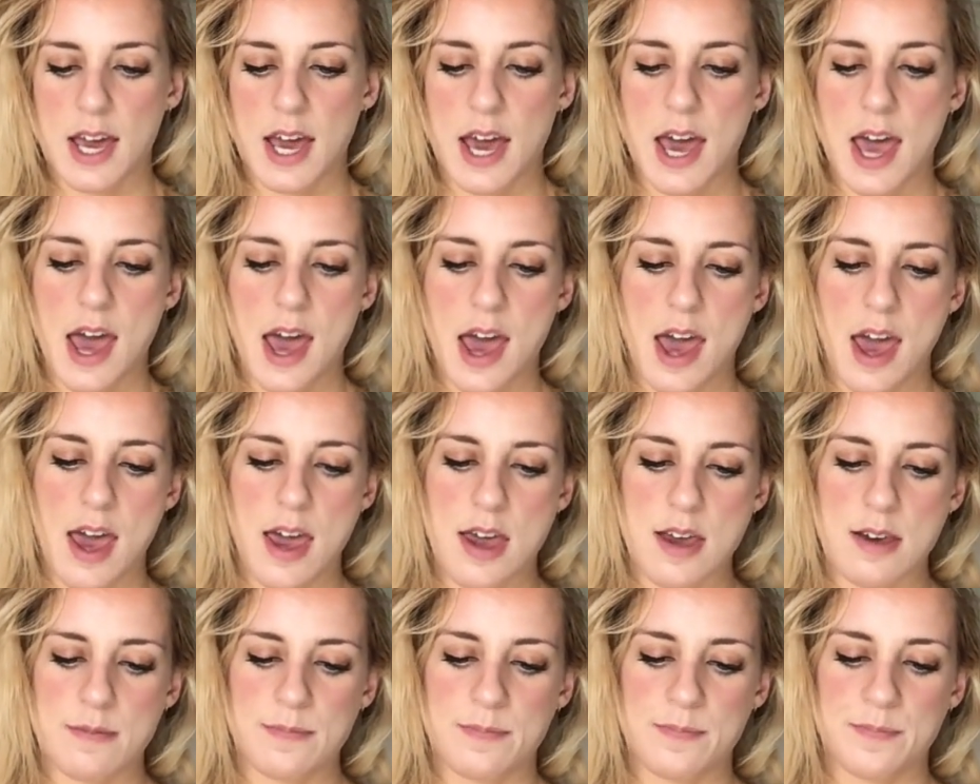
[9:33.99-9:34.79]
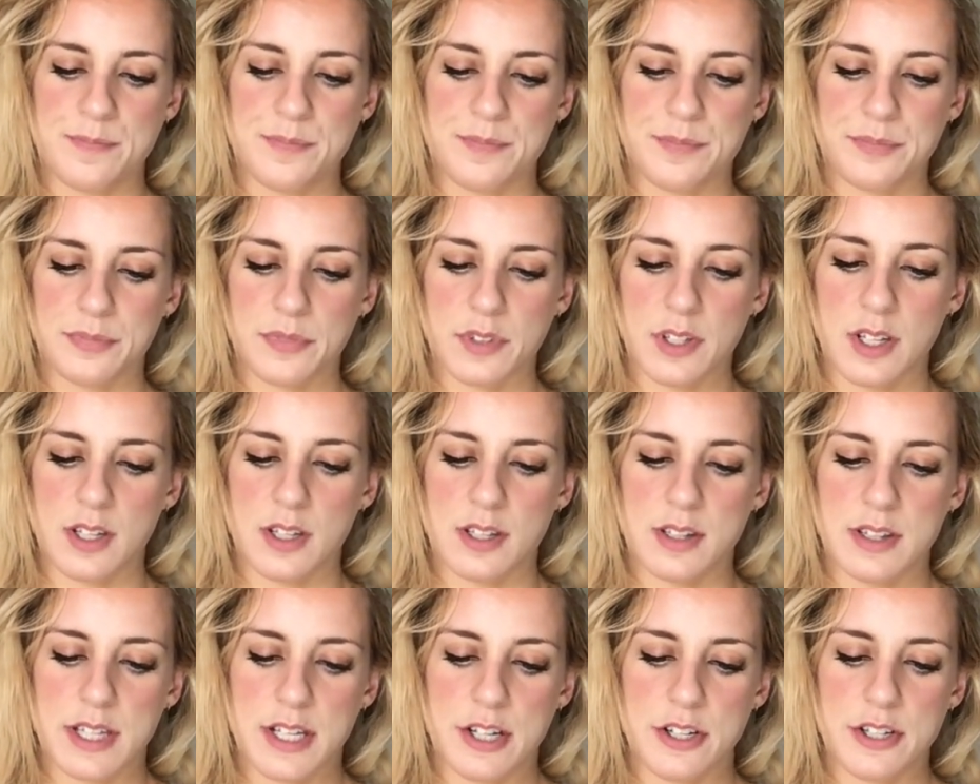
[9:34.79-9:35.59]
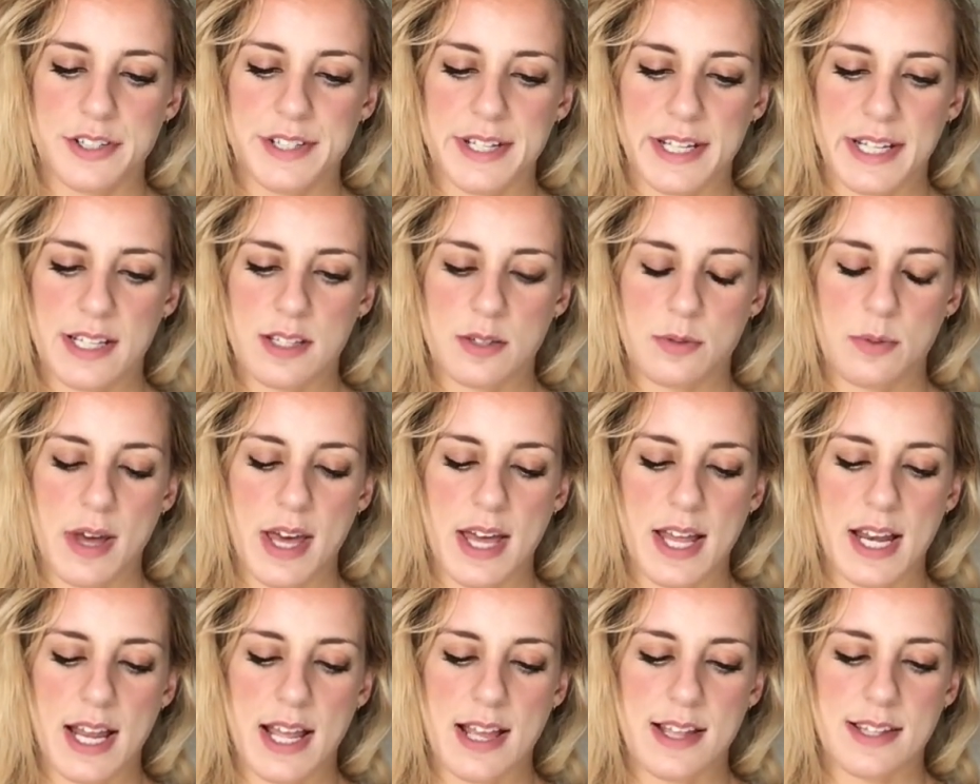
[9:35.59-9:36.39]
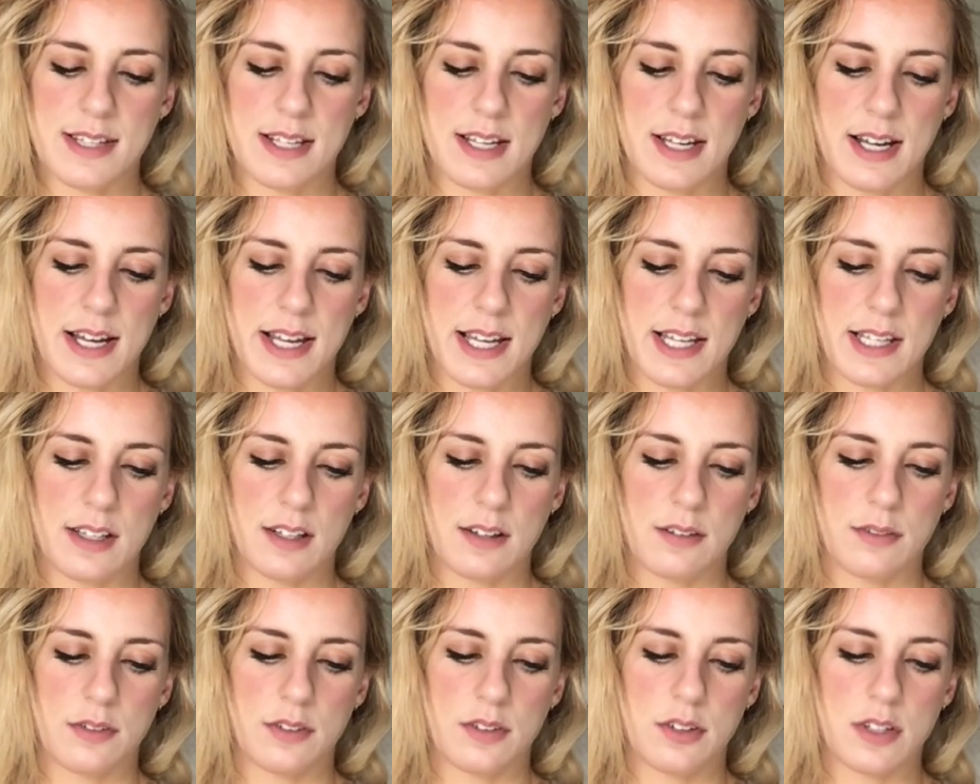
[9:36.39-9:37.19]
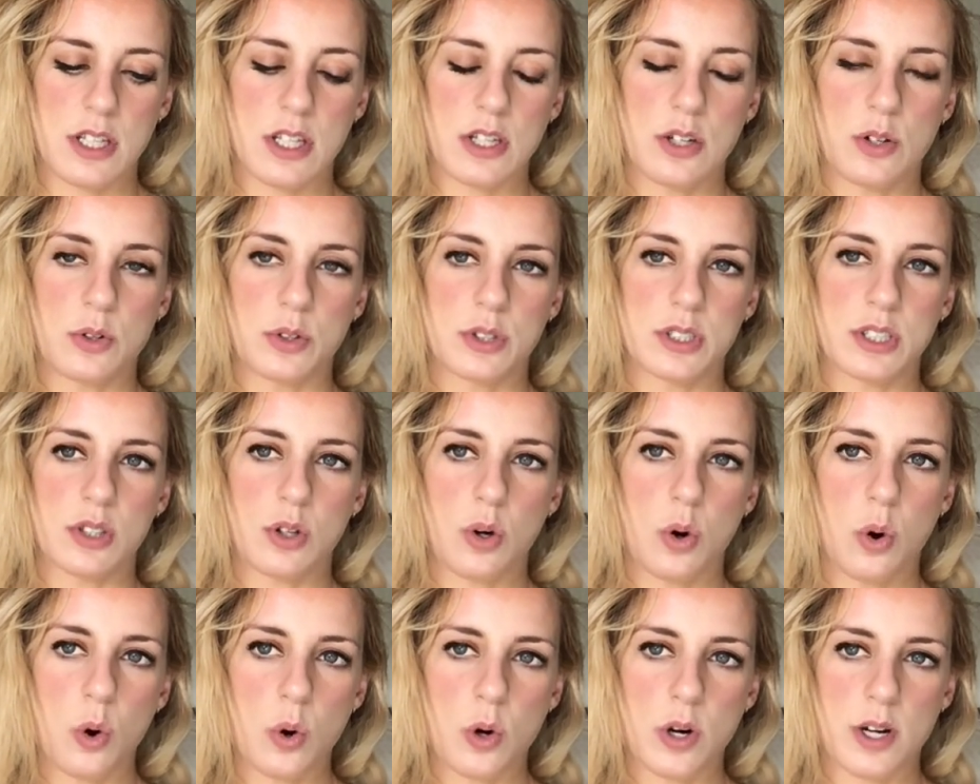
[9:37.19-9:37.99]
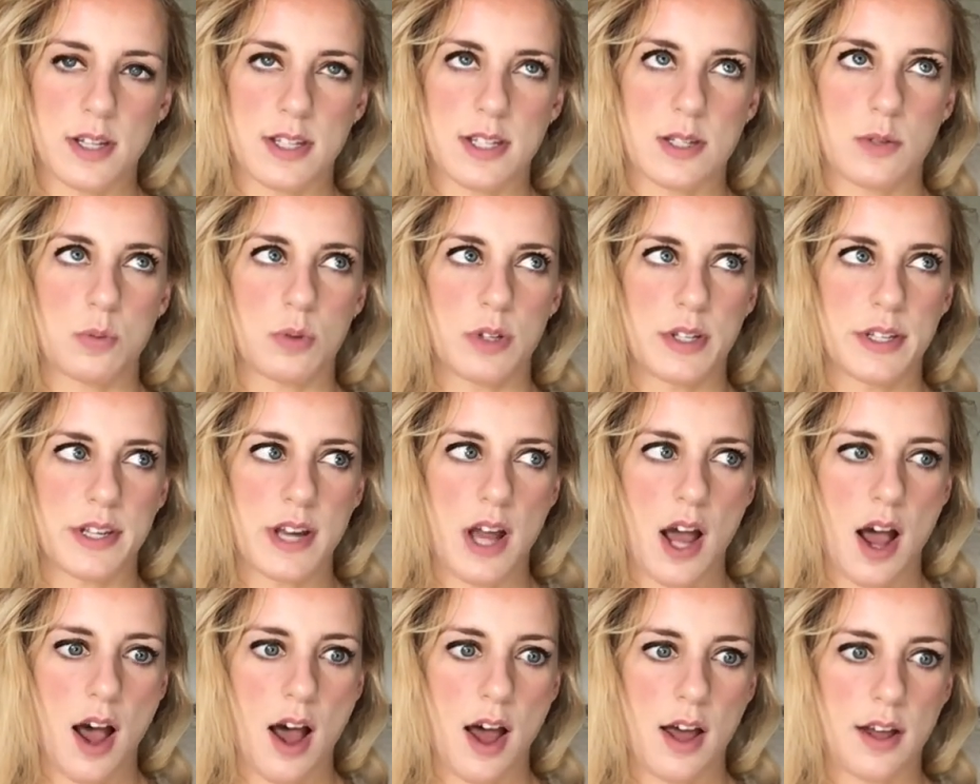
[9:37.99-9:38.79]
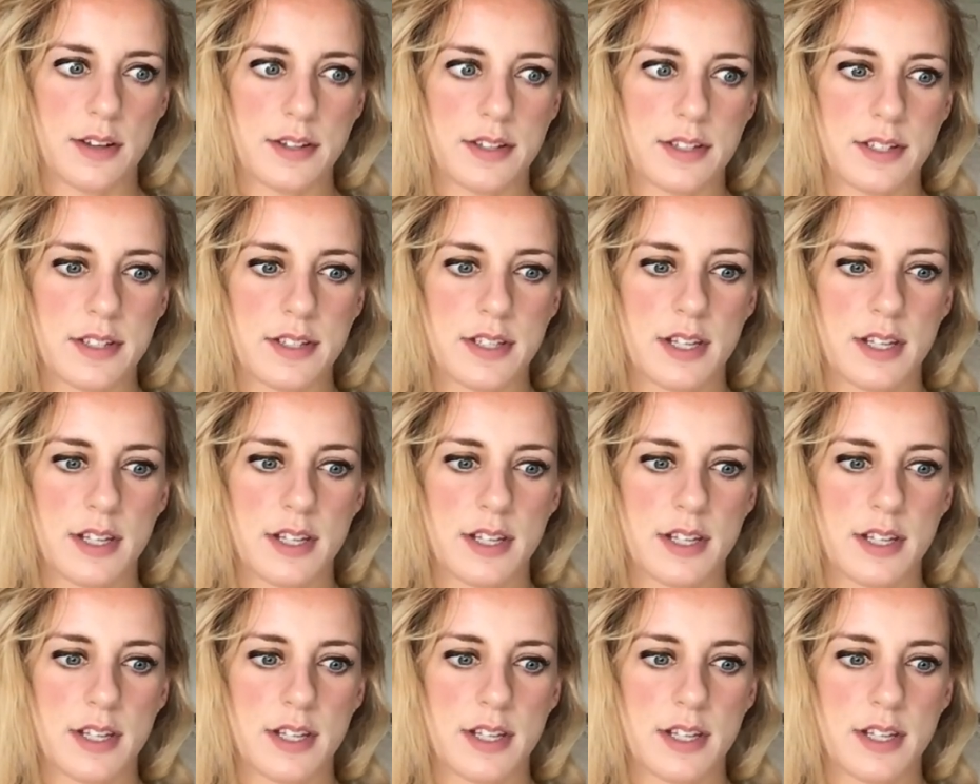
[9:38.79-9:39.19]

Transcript: The other thing as well is, like, you know, the courts will not